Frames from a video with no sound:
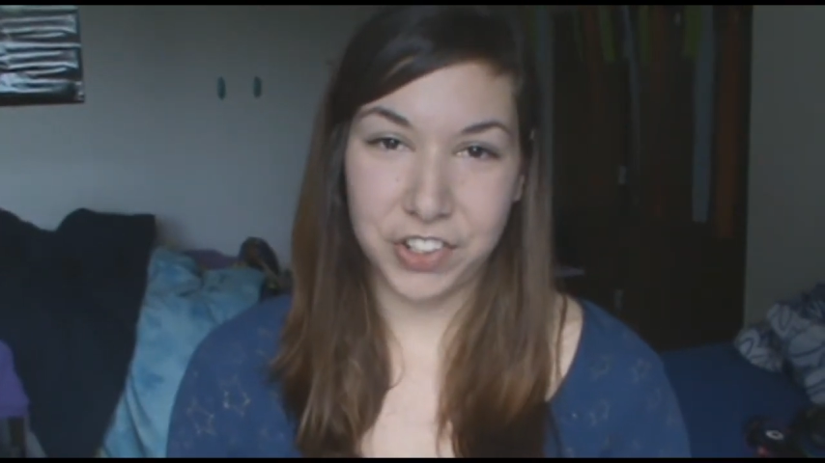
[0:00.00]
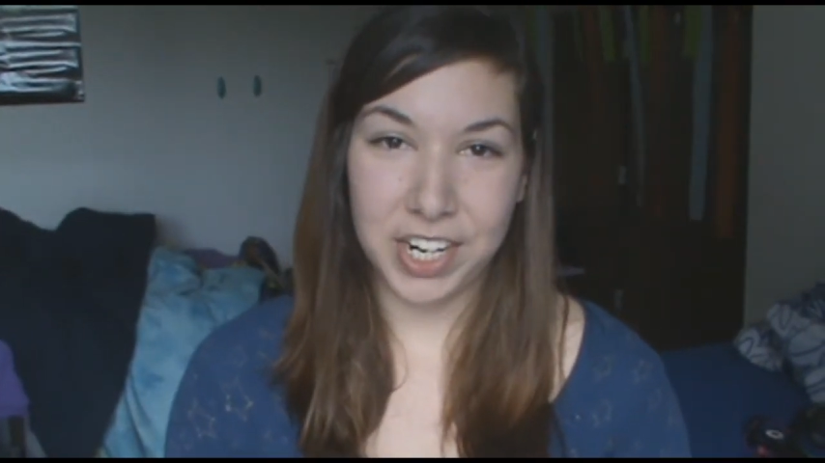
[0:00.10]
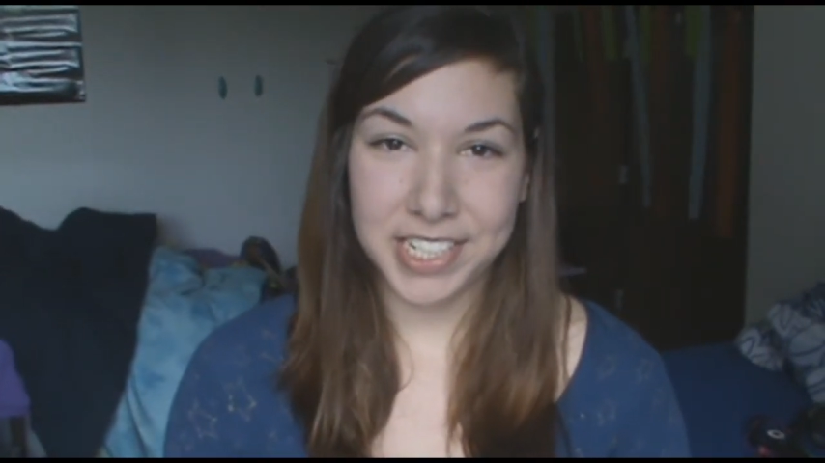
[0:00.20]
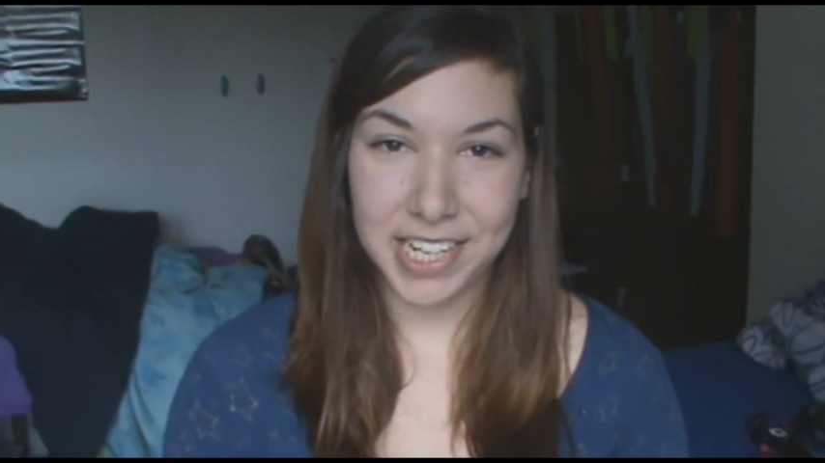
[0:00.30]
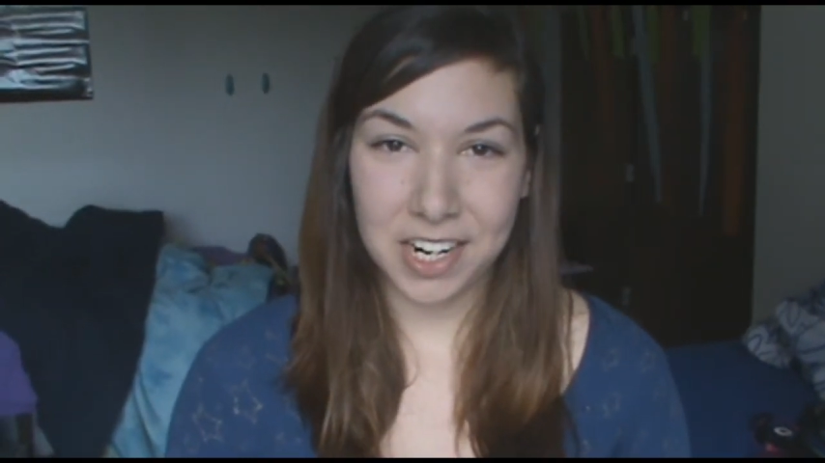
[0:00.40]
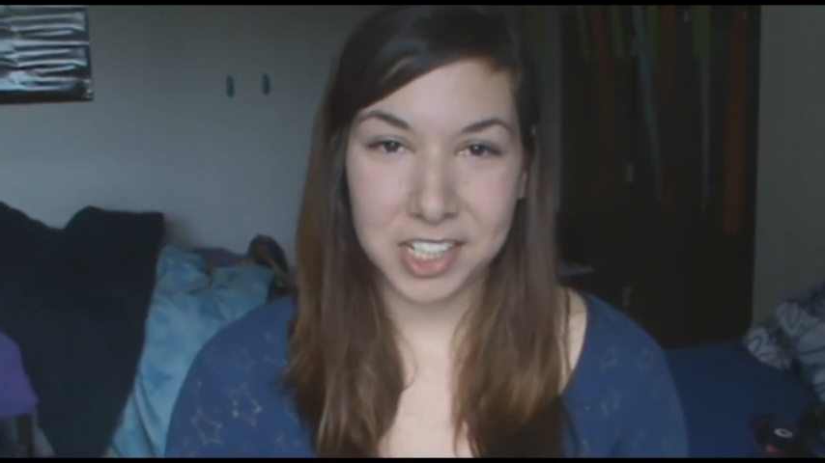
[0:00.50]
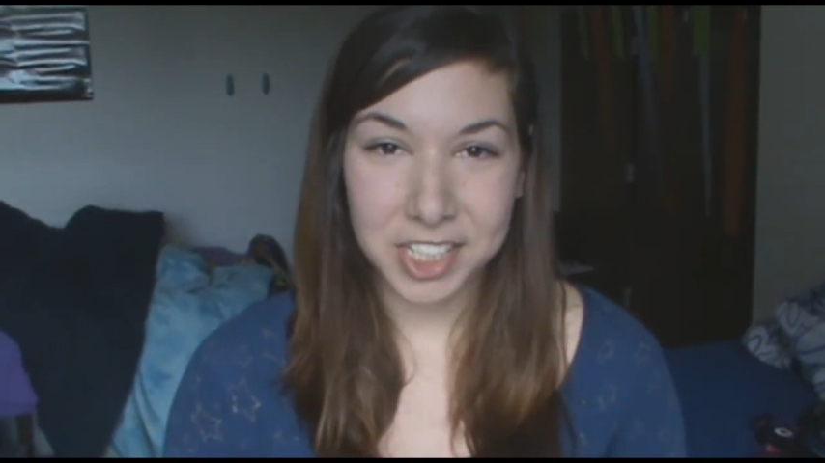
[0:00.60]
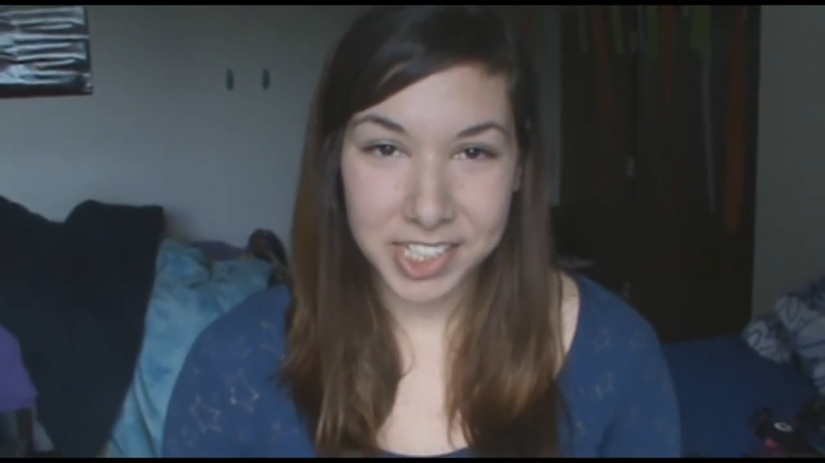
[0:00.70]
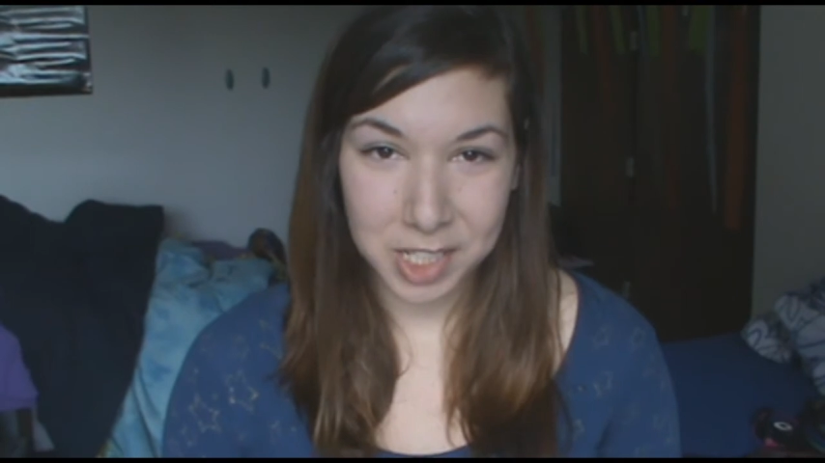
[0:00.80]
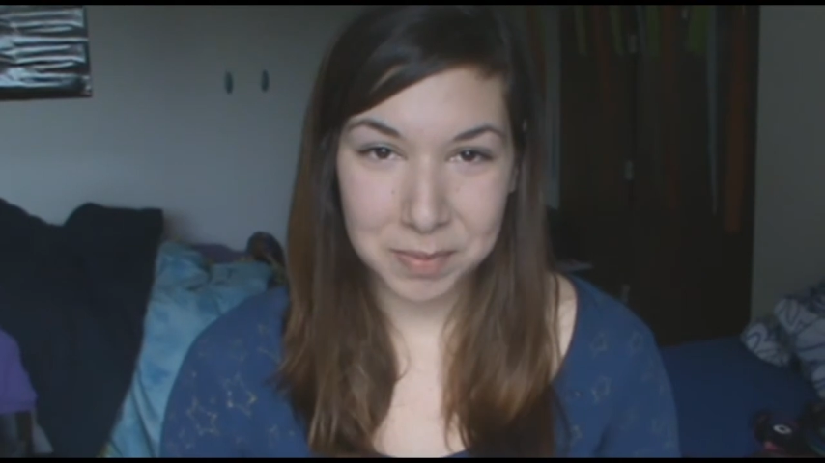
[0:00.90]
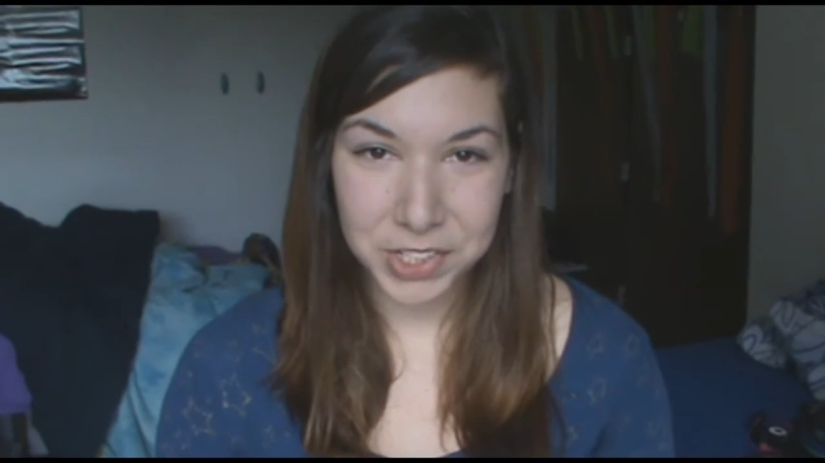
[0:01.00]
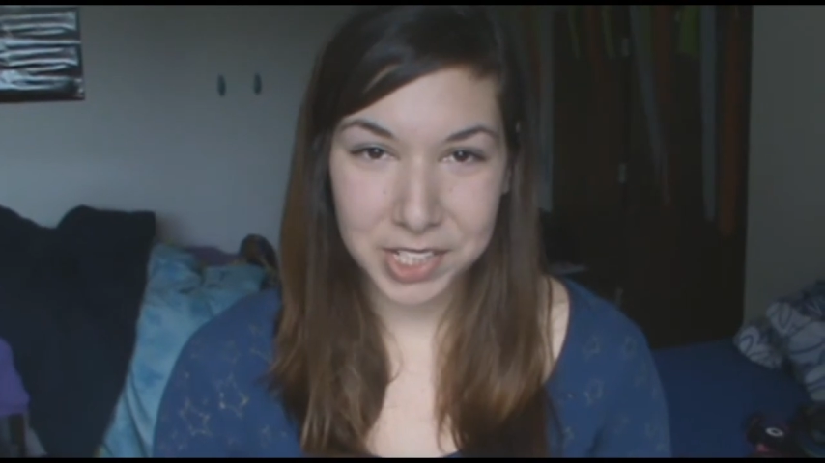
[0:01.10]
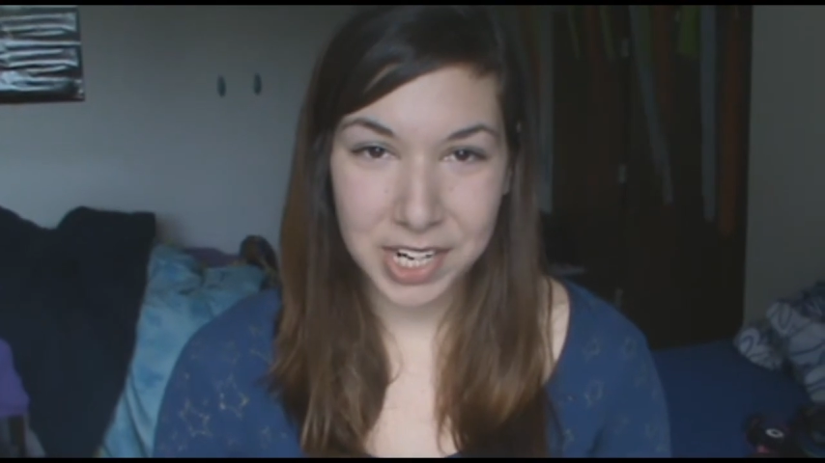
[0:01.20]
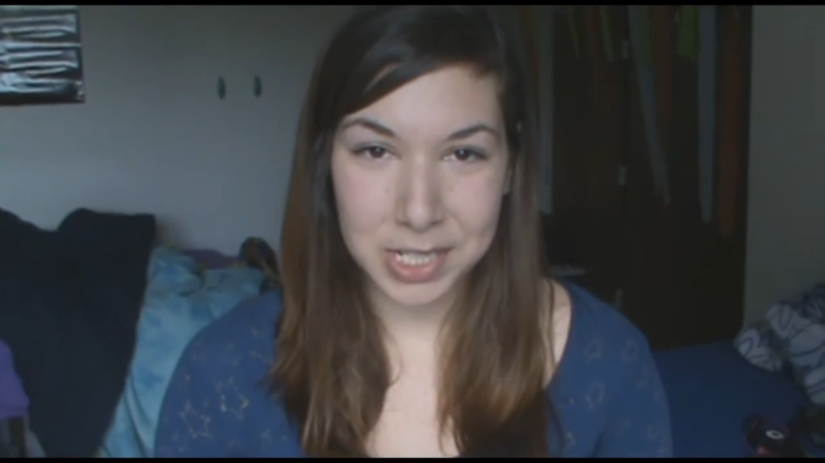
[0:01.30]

writes that consumption